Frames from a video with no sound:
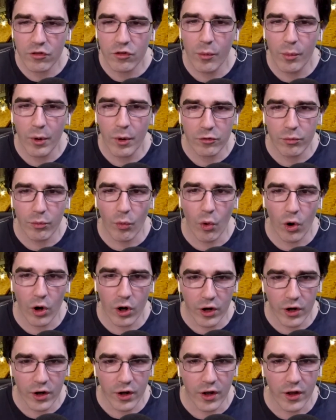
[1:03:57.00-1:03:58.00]
it's so
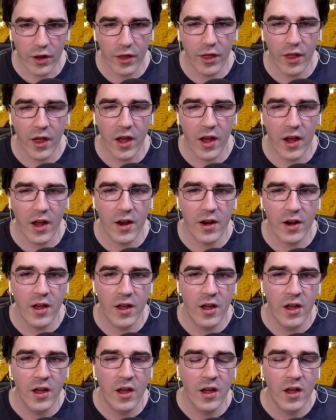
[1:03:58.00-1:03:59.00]
much more
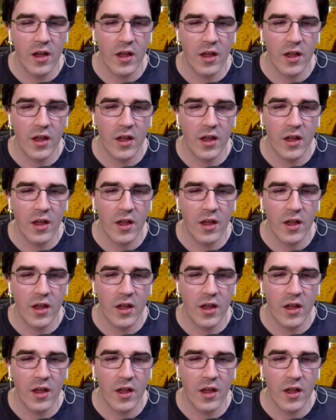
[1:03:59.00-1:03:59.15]
than